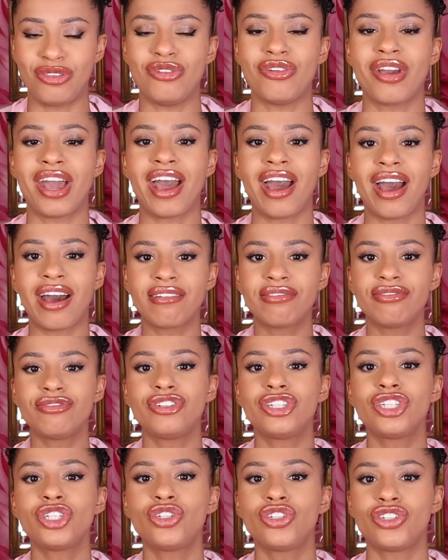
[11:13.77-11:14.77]
You
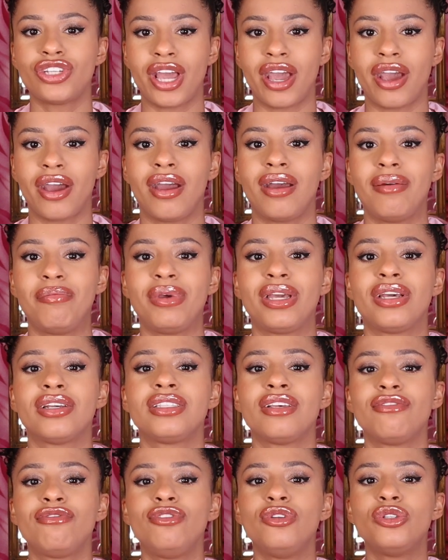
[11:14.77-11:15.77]
have to share it,
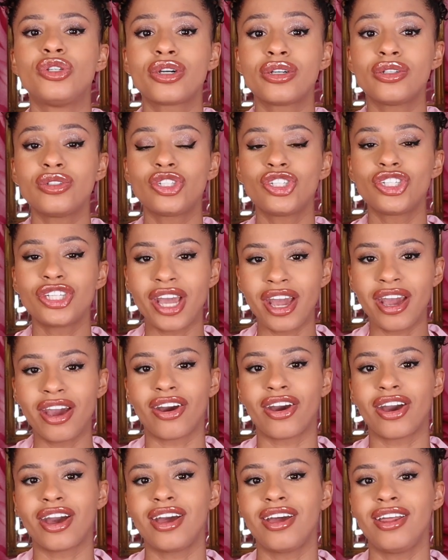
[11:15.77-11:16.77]
because if you don't
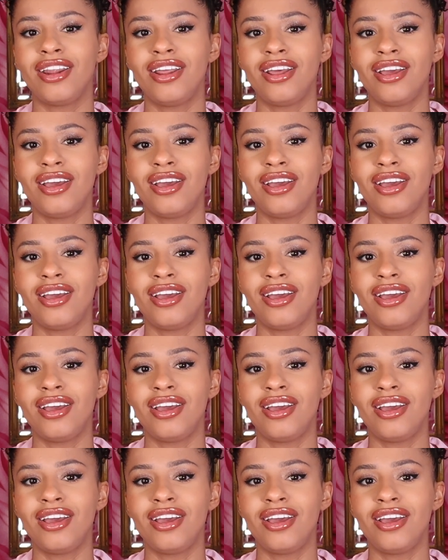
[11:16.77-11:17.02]
share it,